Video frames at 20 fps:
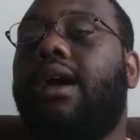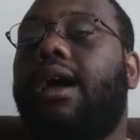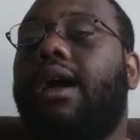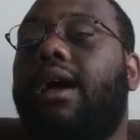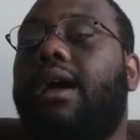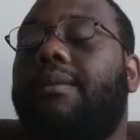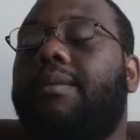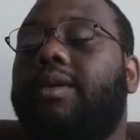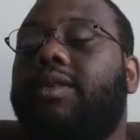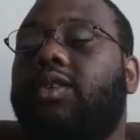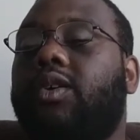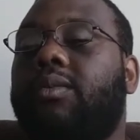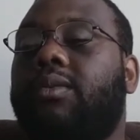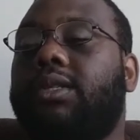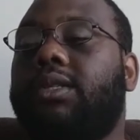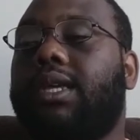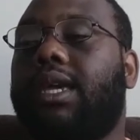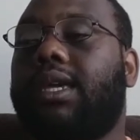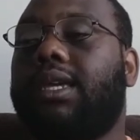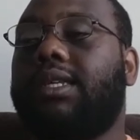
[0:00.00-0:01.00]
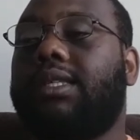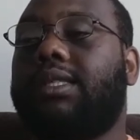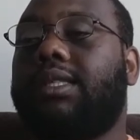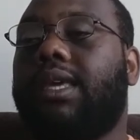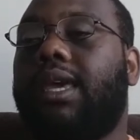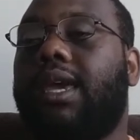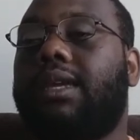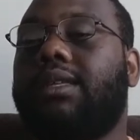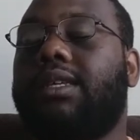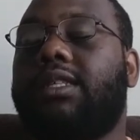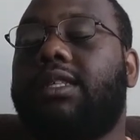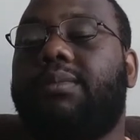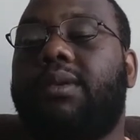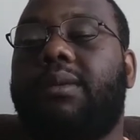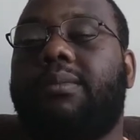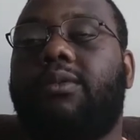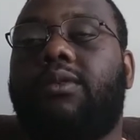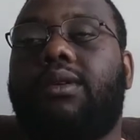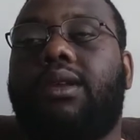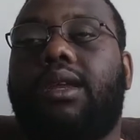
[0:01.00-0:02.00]
Um, it's almost like he's saying these
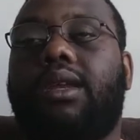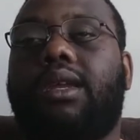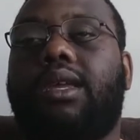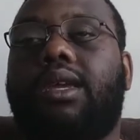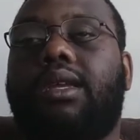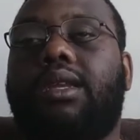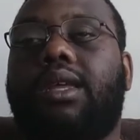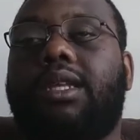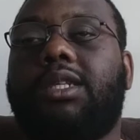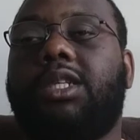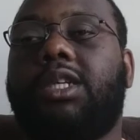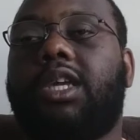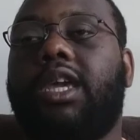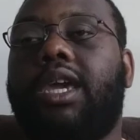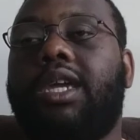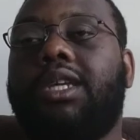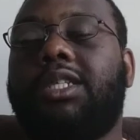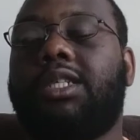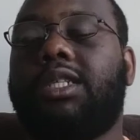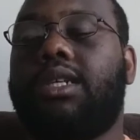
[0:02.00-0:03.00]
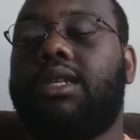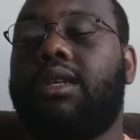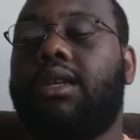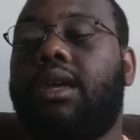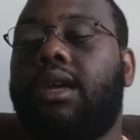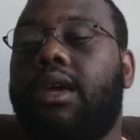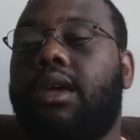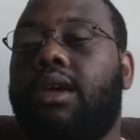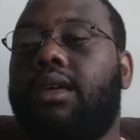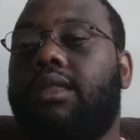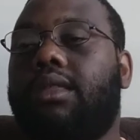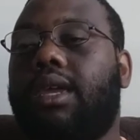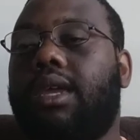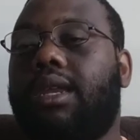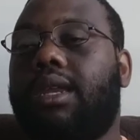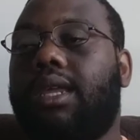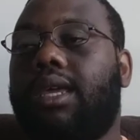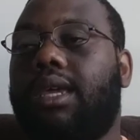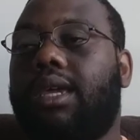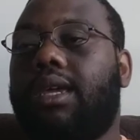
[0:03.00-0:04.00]
people they need education, they
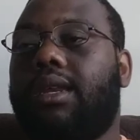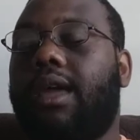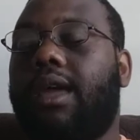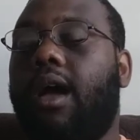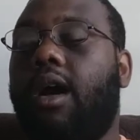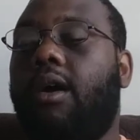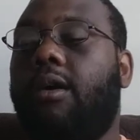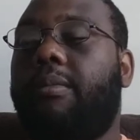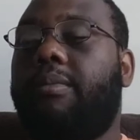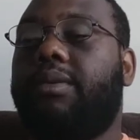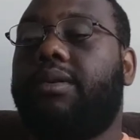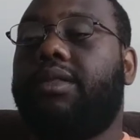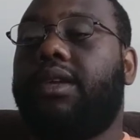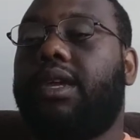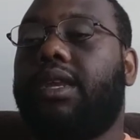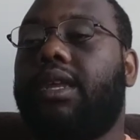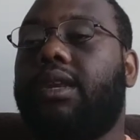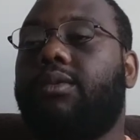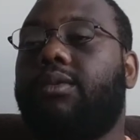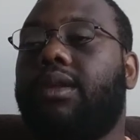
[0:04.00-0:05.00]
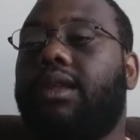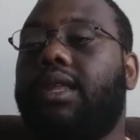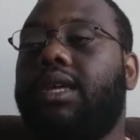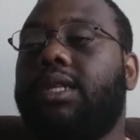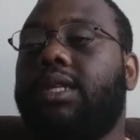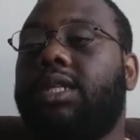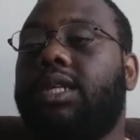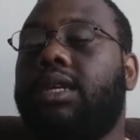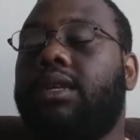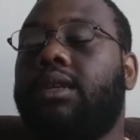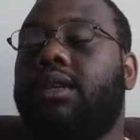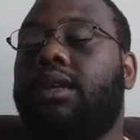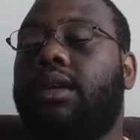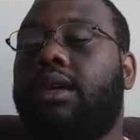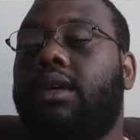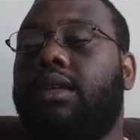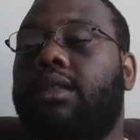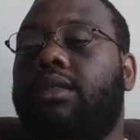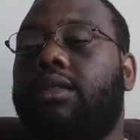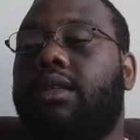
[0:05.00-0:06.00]
need help, they need religion.
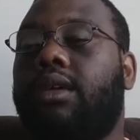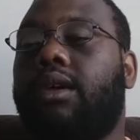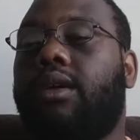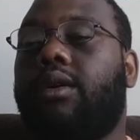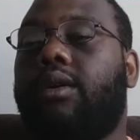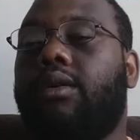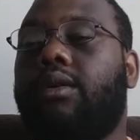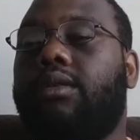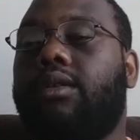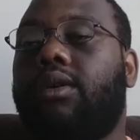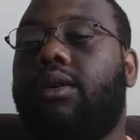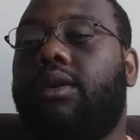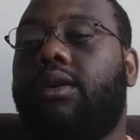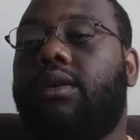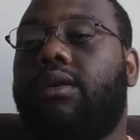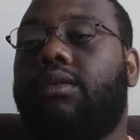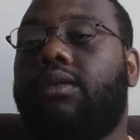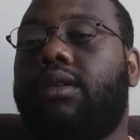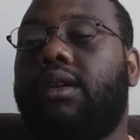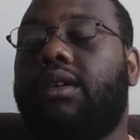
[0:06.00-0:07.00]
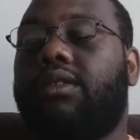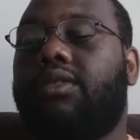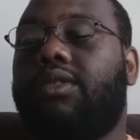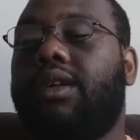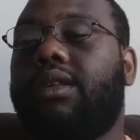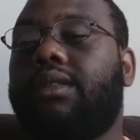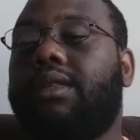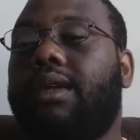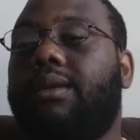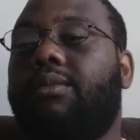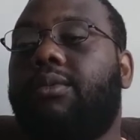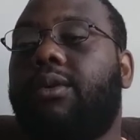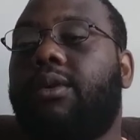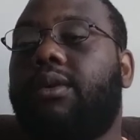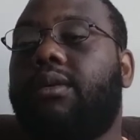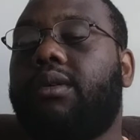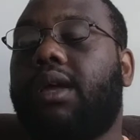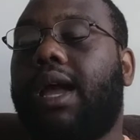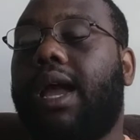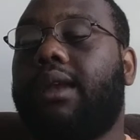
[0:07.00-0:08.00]
They're they're they think that
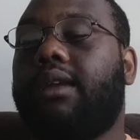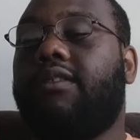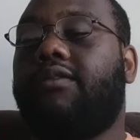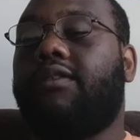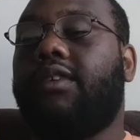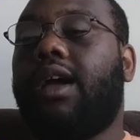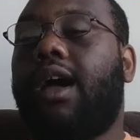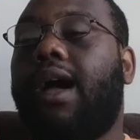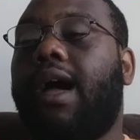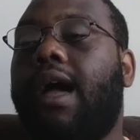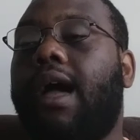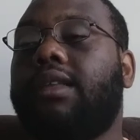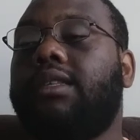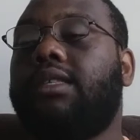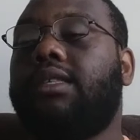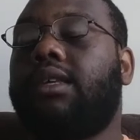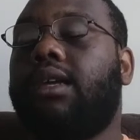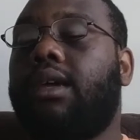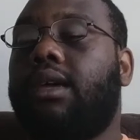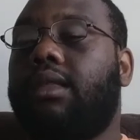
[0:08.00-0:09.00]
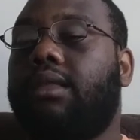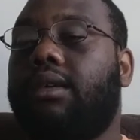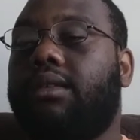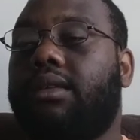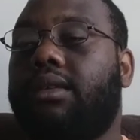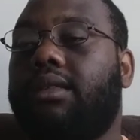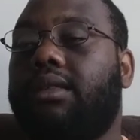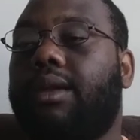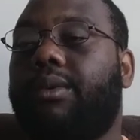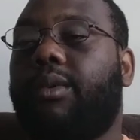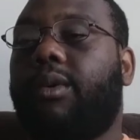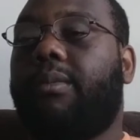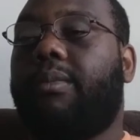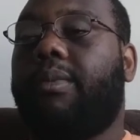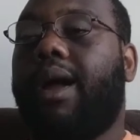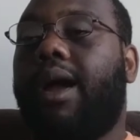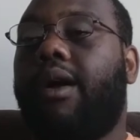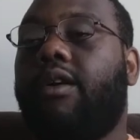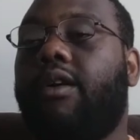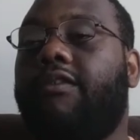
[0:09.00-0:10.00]
we're kind of gods. They think that we're
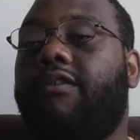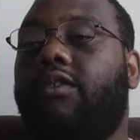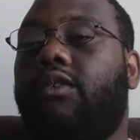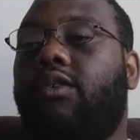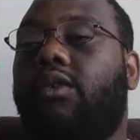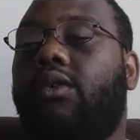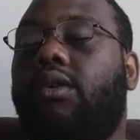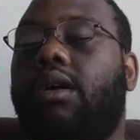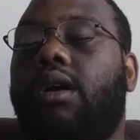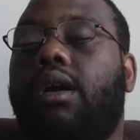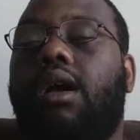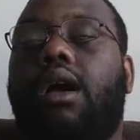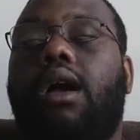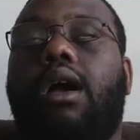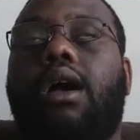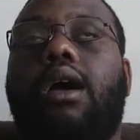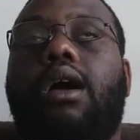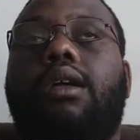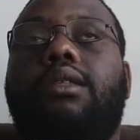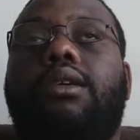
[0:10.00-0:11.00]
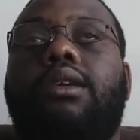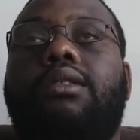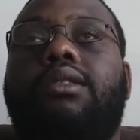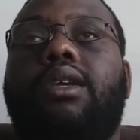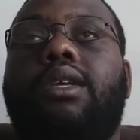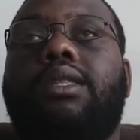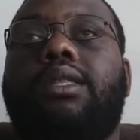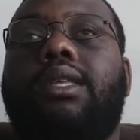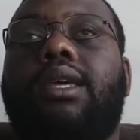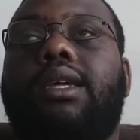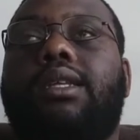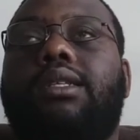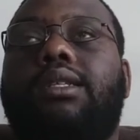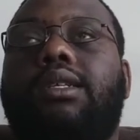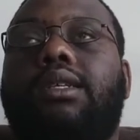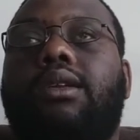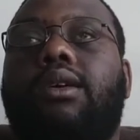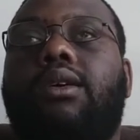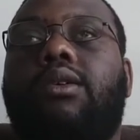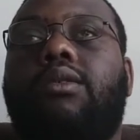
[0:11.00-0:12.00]
powerful. Uh, they think that
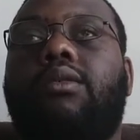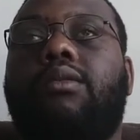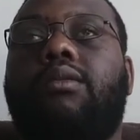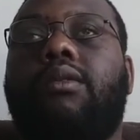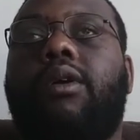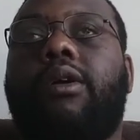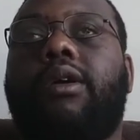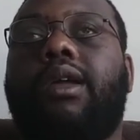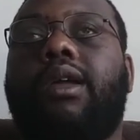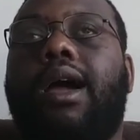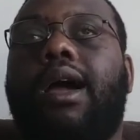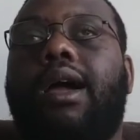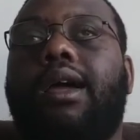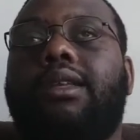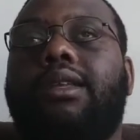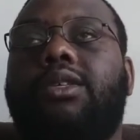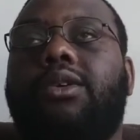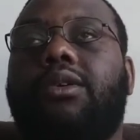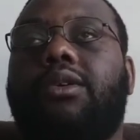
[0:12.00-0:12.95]
you know our gods